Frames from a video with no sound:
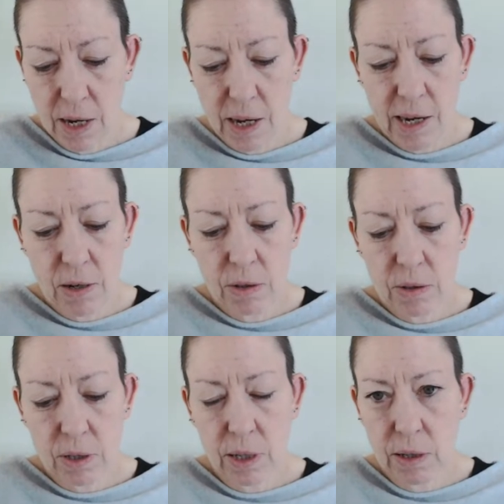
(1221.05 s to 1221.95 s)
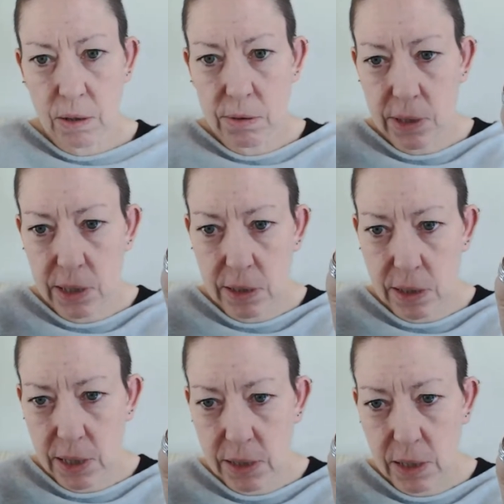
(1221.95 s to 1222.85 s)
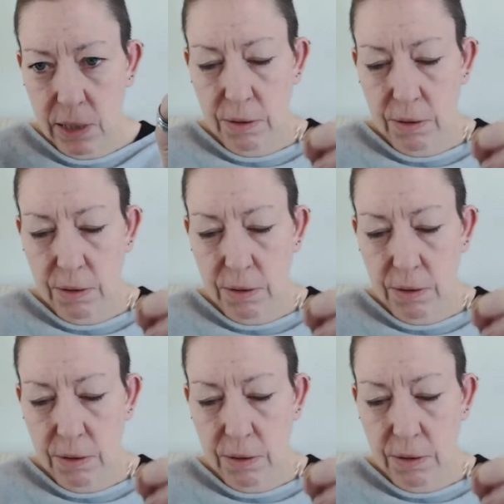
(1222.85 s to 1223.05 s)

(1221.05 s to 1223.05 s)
It looks like gold, needs testing.